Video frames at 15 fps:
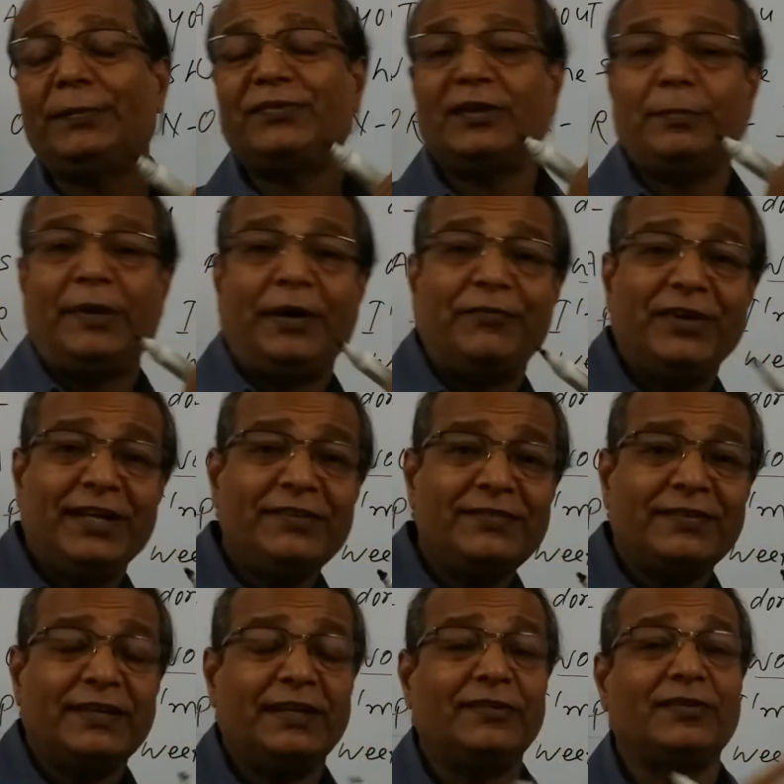some evidence
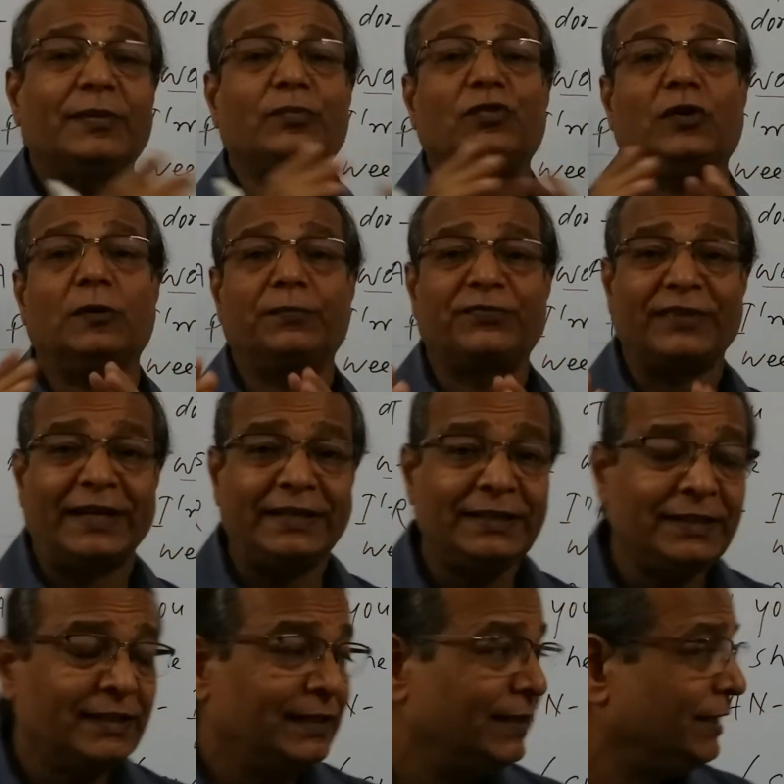and some sort of
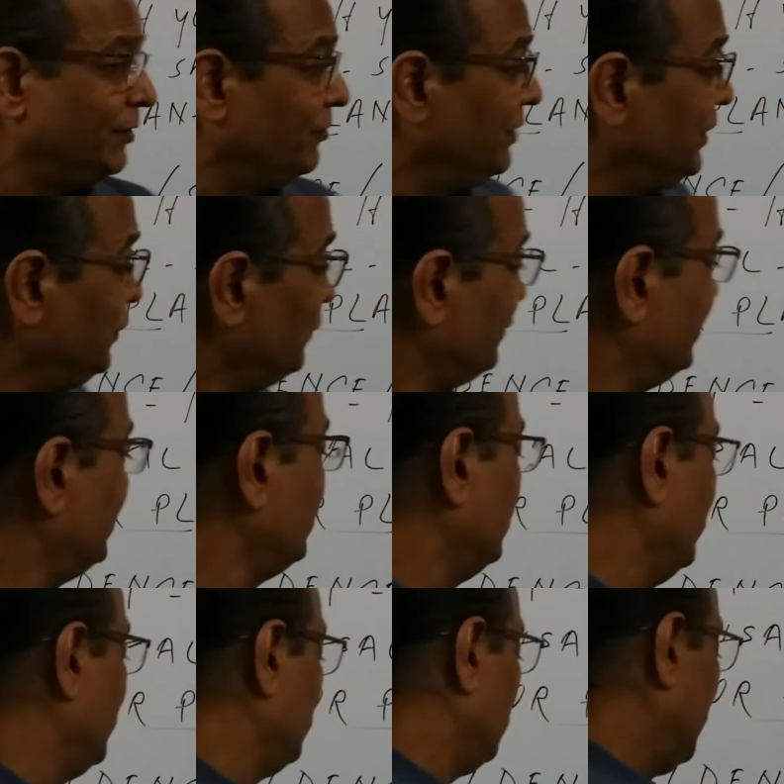sign, we use this
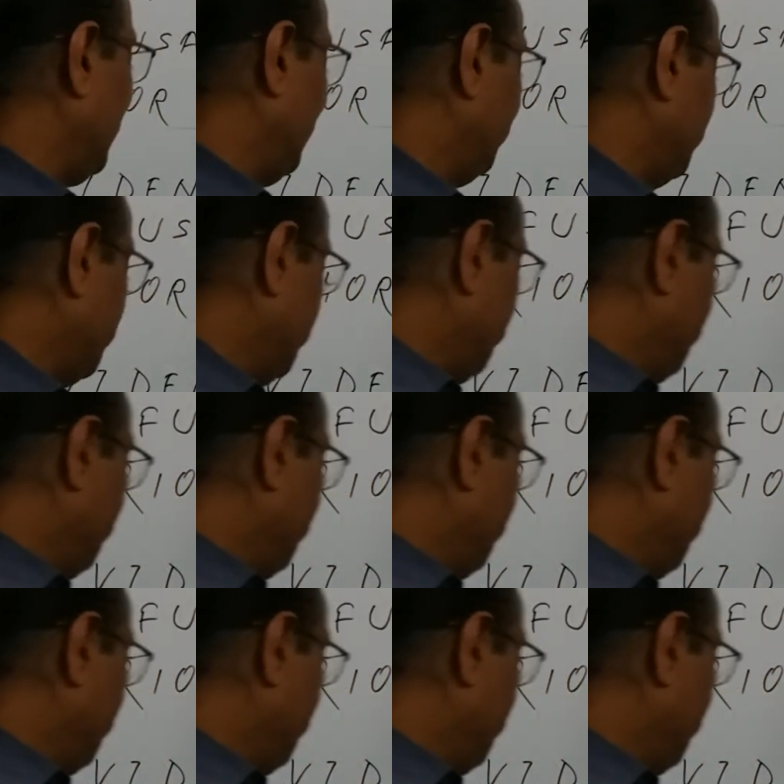going to language.